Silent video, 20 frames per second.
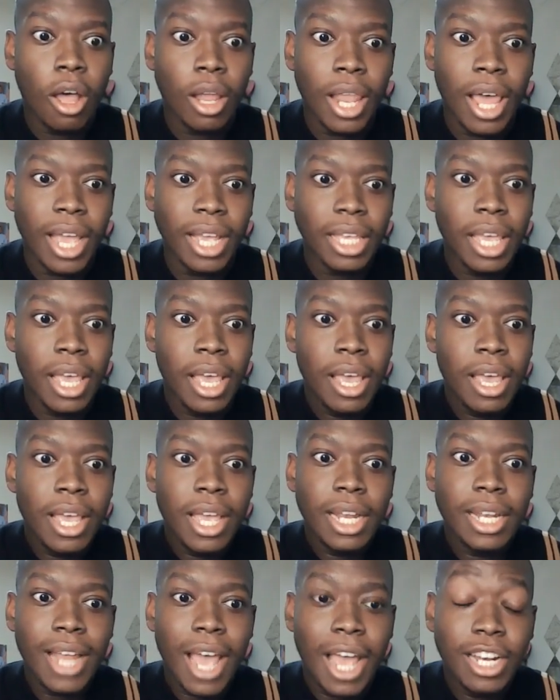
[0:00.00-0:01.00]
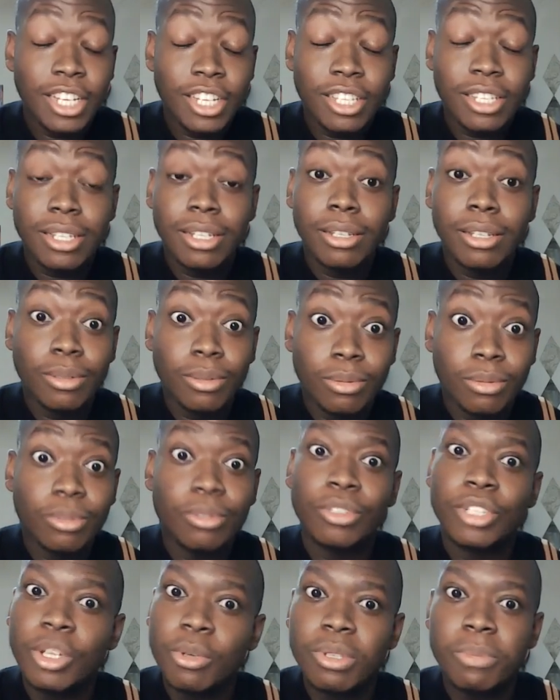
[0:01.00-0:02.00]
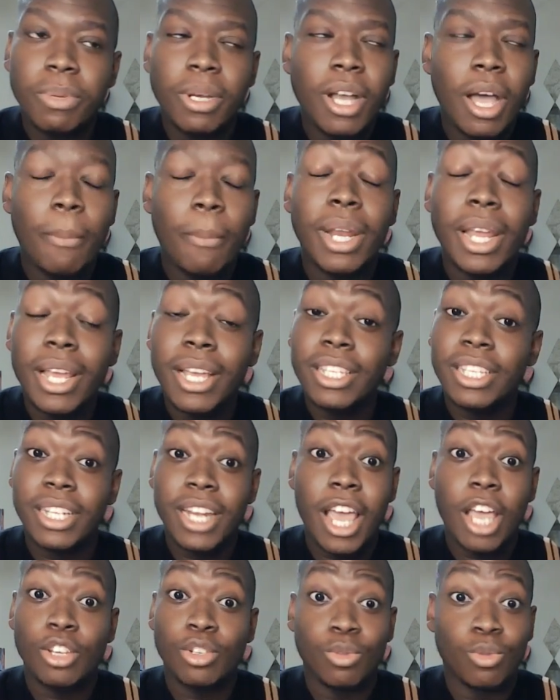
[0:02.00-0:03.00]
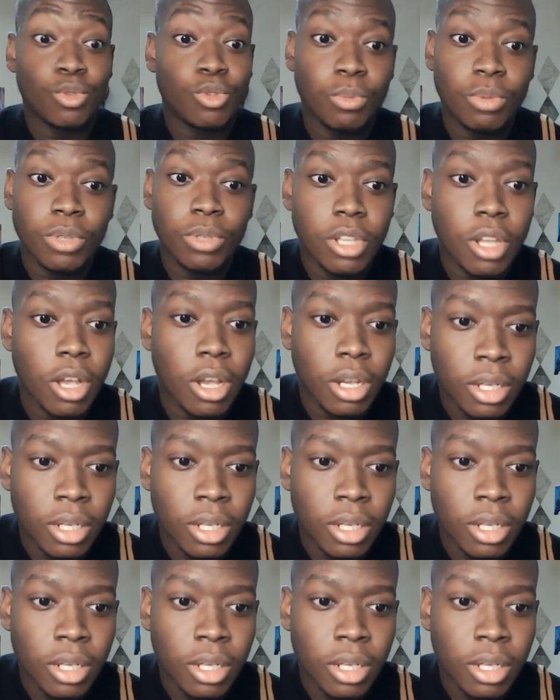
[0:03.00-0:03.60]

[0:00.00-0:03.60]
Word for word: Like, not just a little, she was becoming an international superstar.